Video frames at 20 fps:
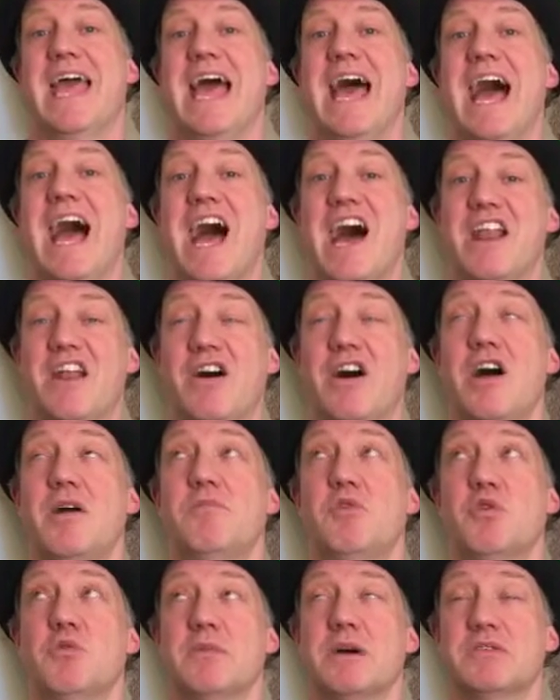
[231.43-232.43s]
And I'm
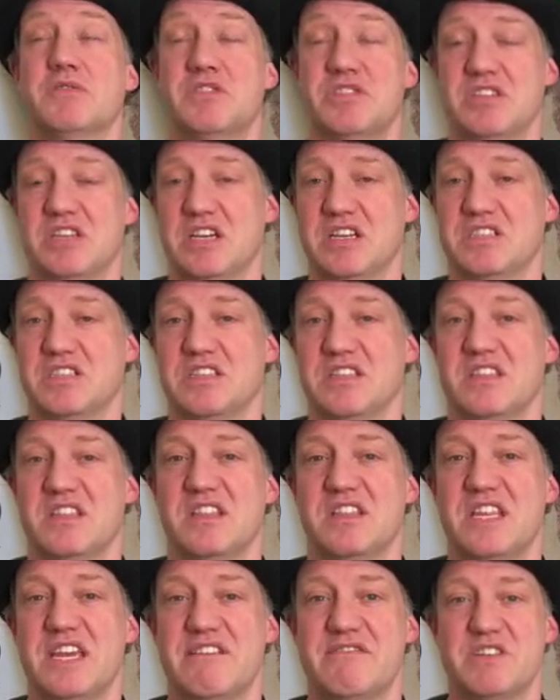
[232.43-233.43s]
almost certain that
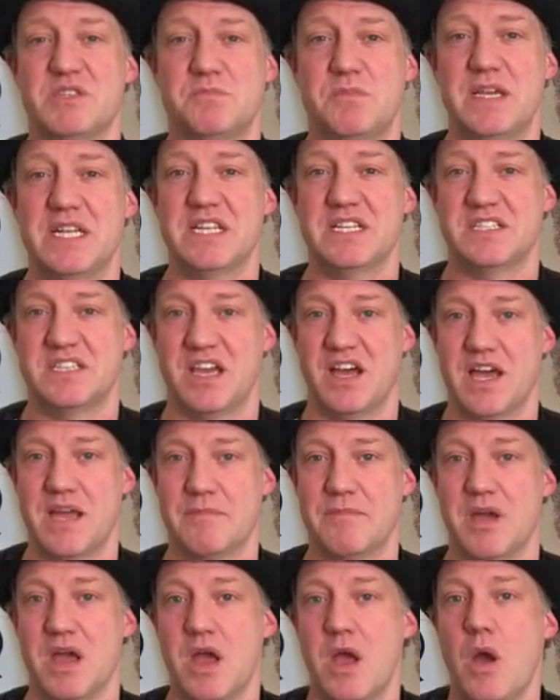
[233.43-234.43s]
there has been a
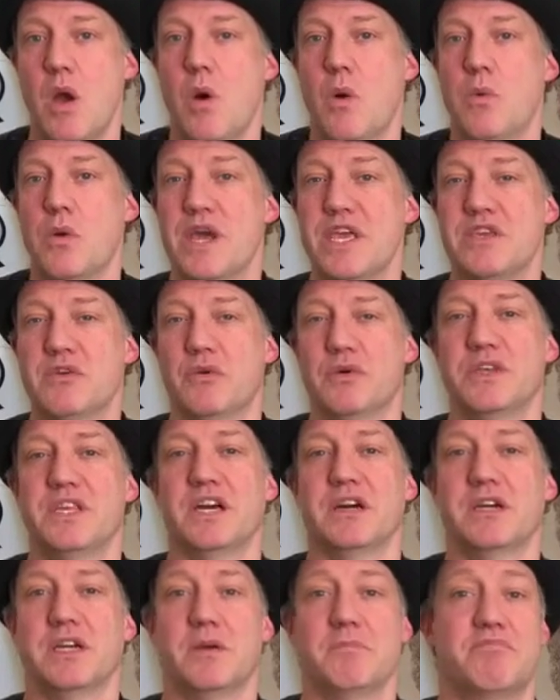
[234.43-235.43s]
time where your
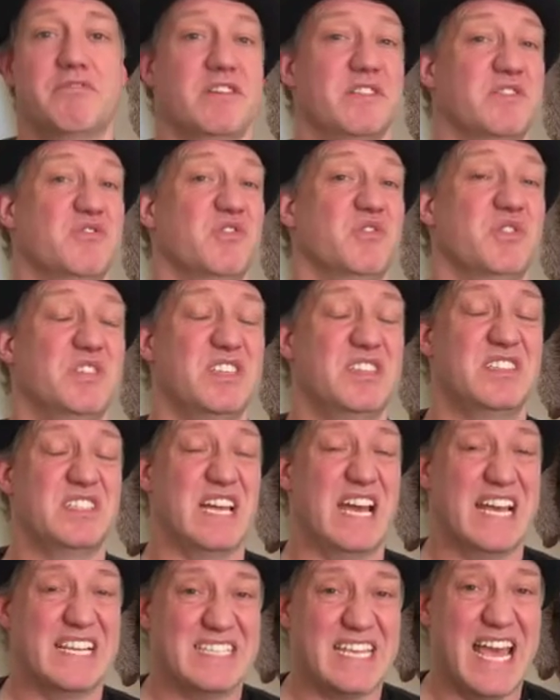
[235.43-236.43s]
younger brother or sister
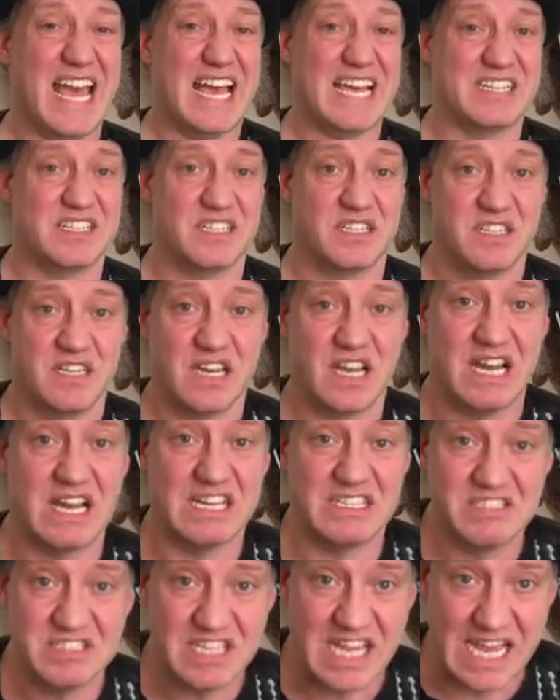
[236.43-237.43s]
has had a
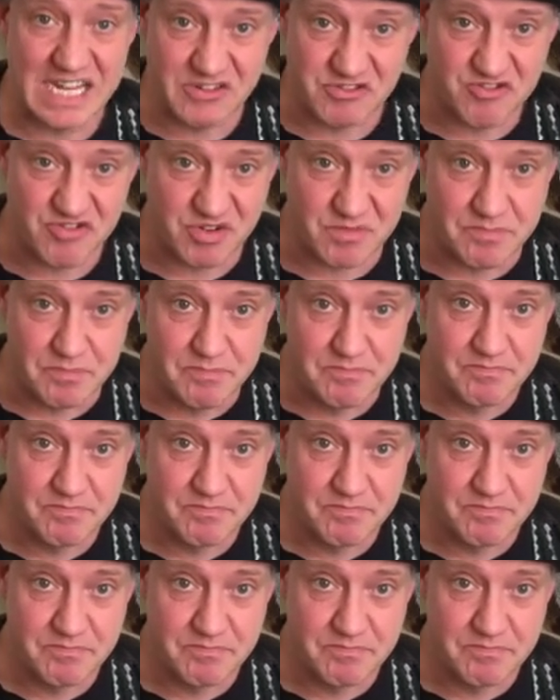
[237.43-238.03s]
tantrum.